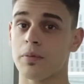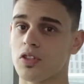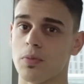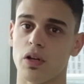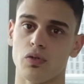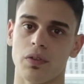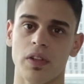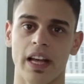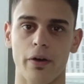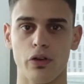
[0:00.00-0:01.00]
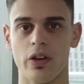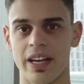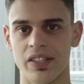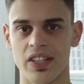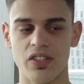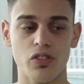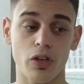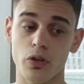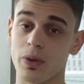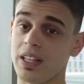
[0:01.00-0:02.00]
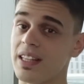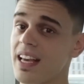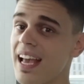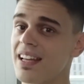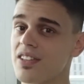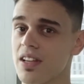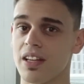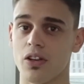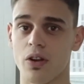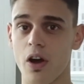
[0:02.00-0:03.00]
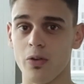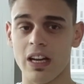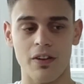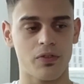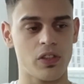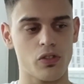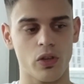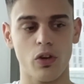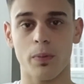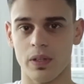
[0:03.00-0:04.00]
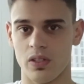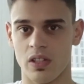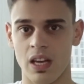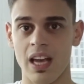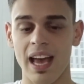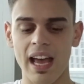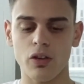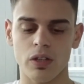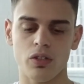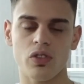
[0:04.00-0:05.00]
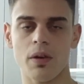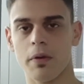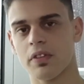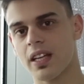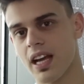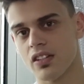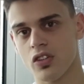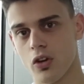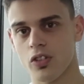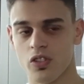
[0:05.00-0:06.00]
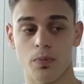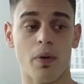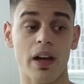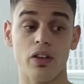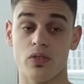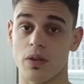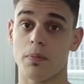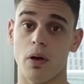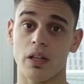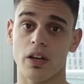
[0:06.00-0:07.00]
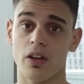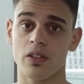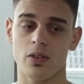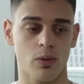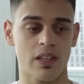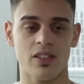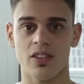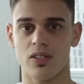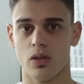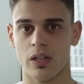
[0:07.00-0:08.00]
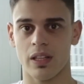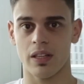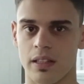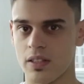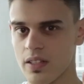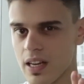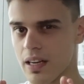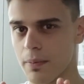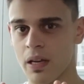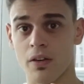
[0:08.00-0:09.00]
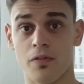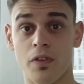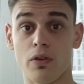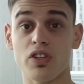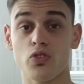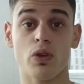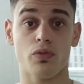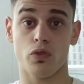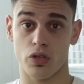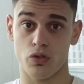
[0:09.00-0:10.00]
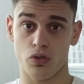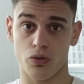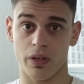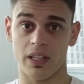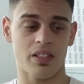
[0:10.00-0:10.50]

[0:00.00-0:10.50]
I'm just about to reveal how you guys can start creating and selling your own N F Ts on OpenSea and reduce some of the gas costs by using Polygon, so let's get started. This is gonna be a very straightforward tutorial.